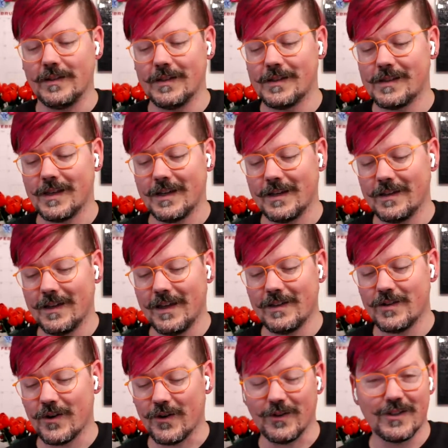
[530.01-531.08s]
is the
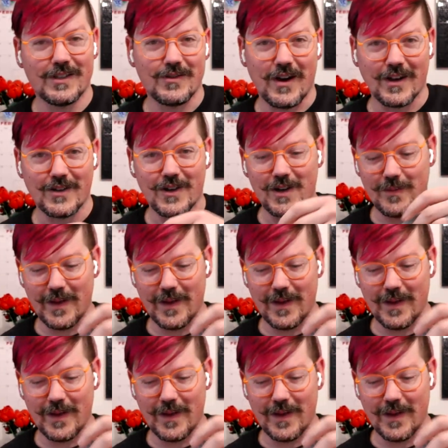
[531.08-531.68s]
internal structure,